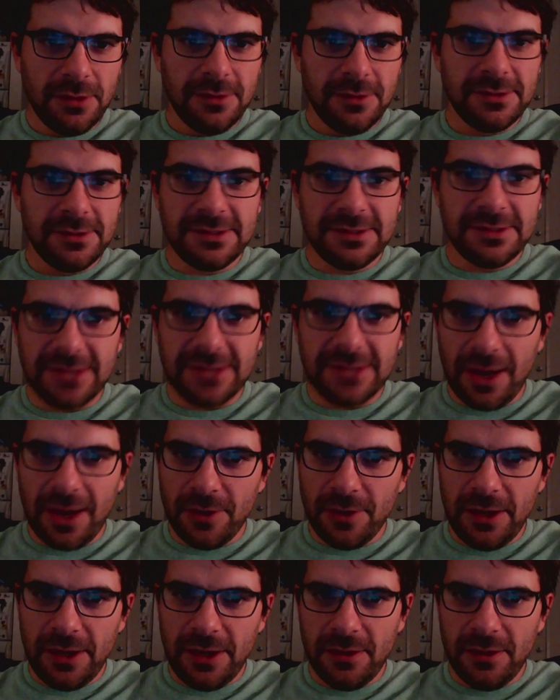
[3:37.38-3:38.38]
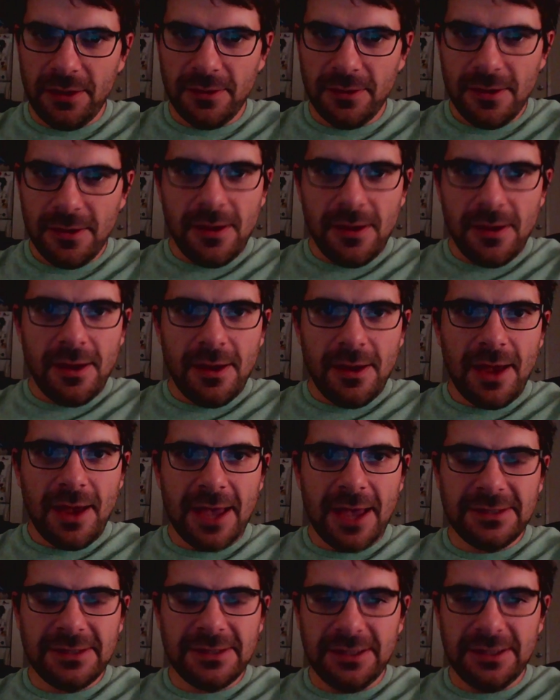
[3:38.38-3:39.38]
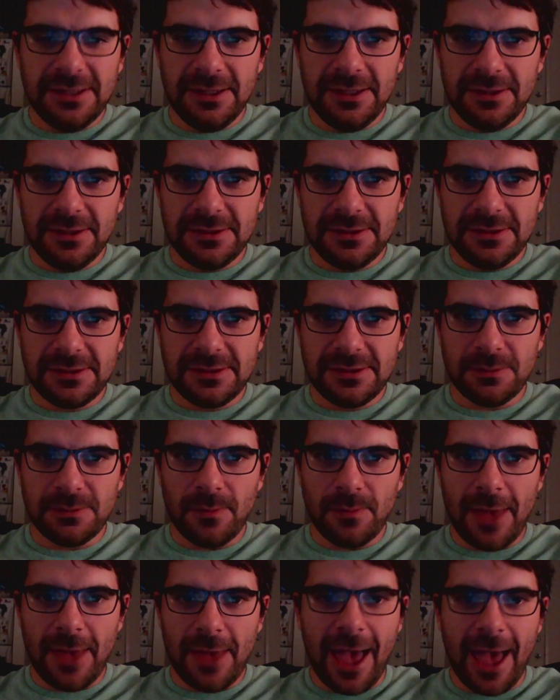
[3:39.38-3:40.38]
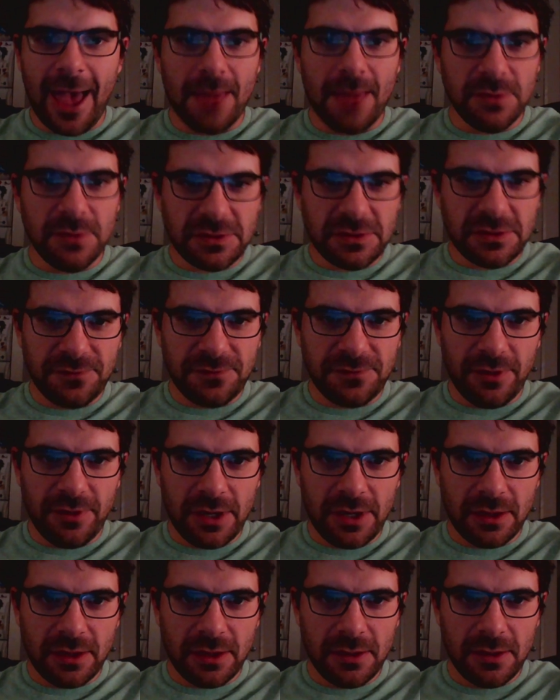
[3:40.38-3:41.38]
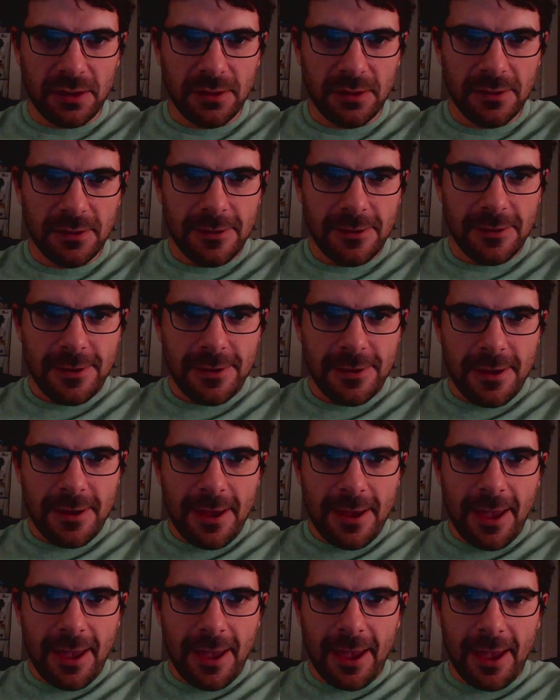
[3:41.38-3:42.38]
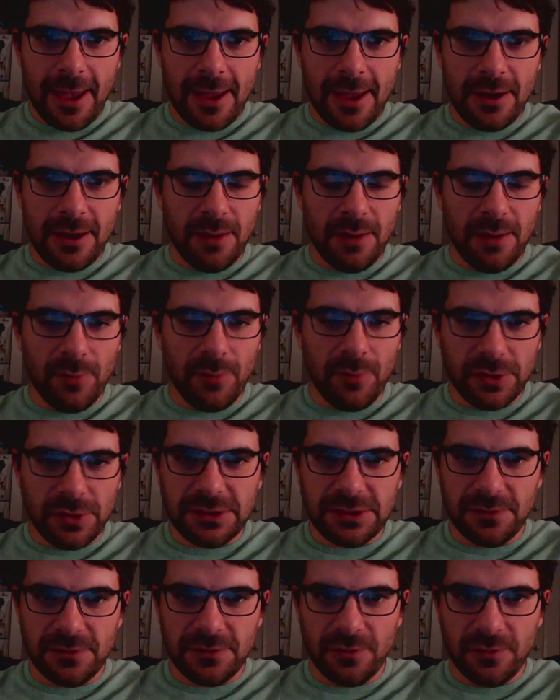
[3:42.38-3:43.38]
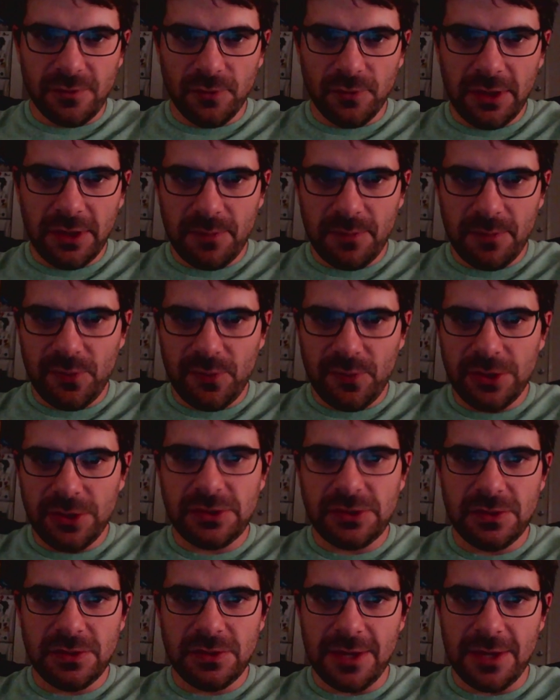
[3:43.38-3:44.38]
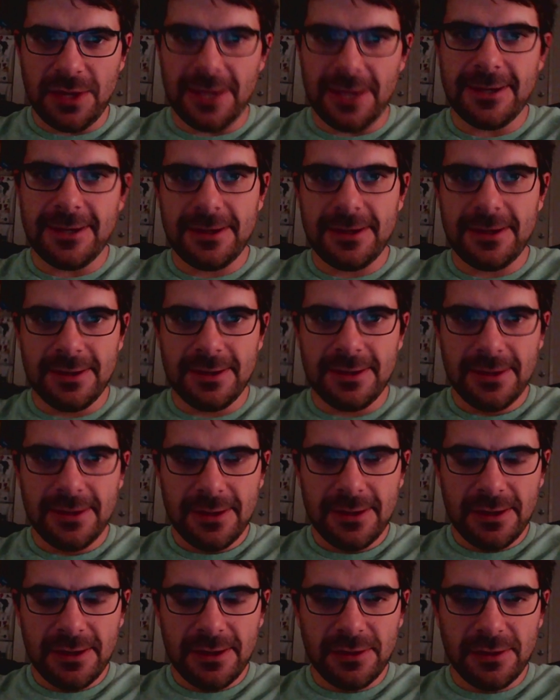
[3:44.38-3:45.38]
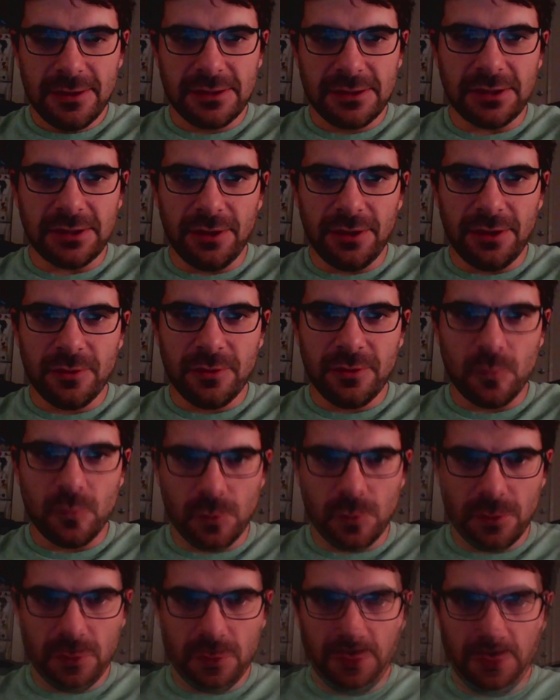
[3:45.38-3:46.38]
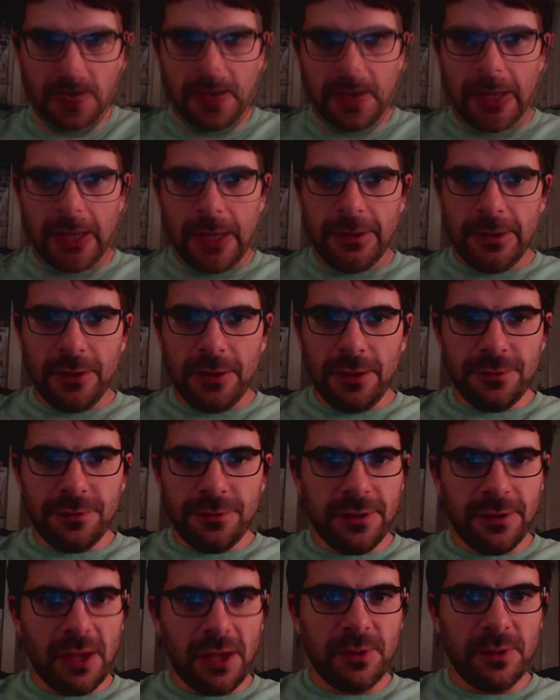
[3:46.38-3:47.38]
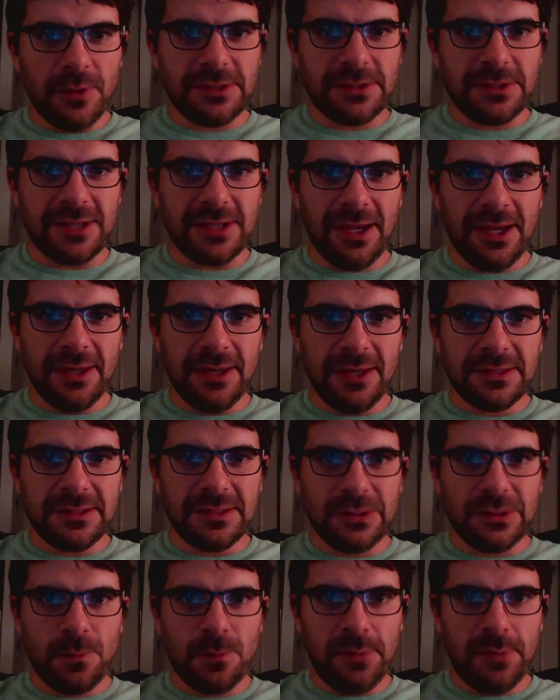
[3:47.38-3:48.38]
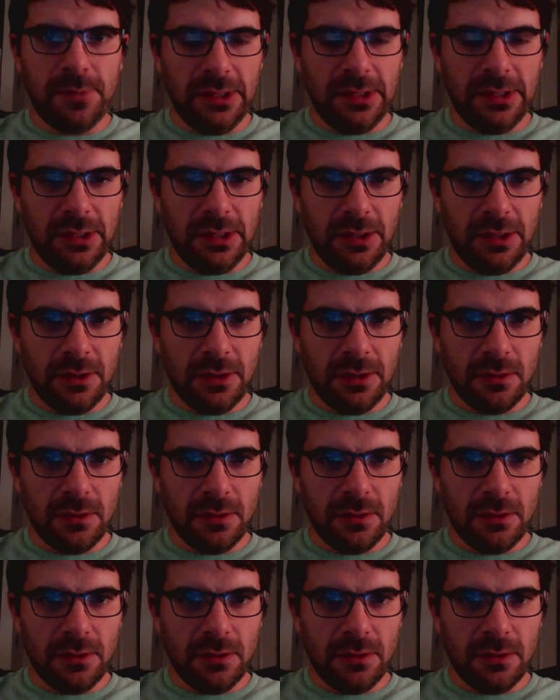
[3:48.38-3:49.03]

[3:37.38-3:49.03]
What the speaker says: scary as it is atmospheric and immersive. It really puts you in this other world. And the other thing I would say is to be